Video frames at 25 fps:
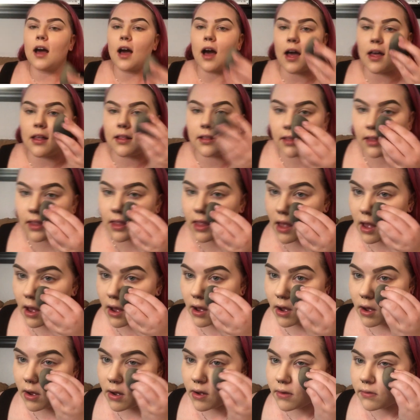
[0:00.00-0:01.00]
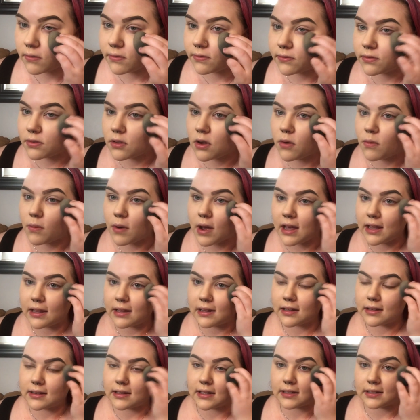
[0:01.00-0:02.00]
I love the way
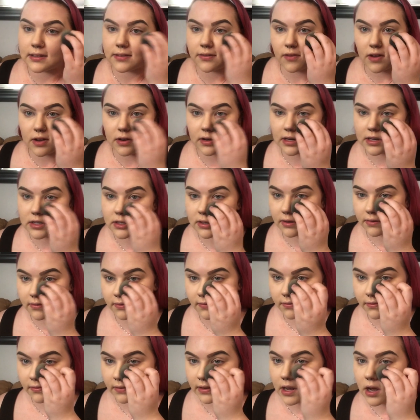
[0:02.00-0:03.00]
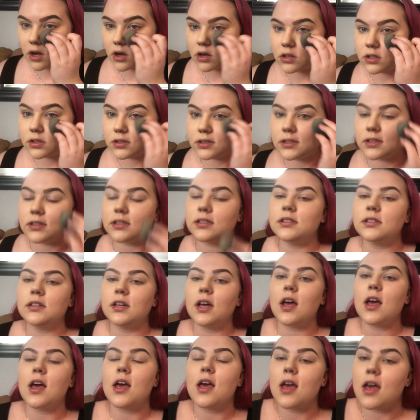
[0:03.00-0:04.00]
that this foundation feels,
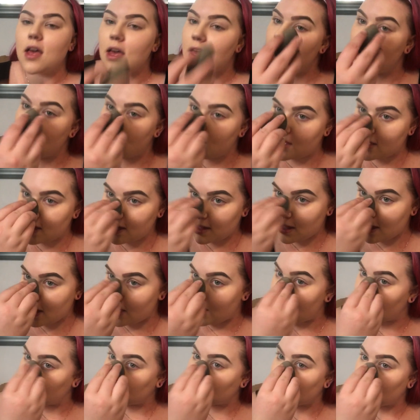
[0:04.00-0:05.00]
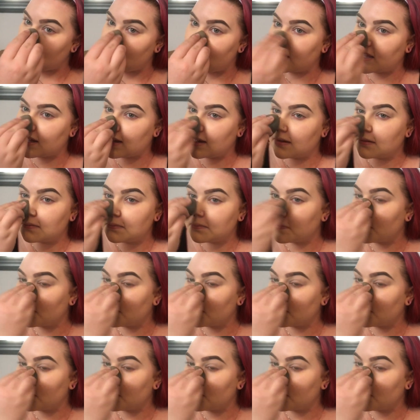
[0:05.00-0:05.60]
and like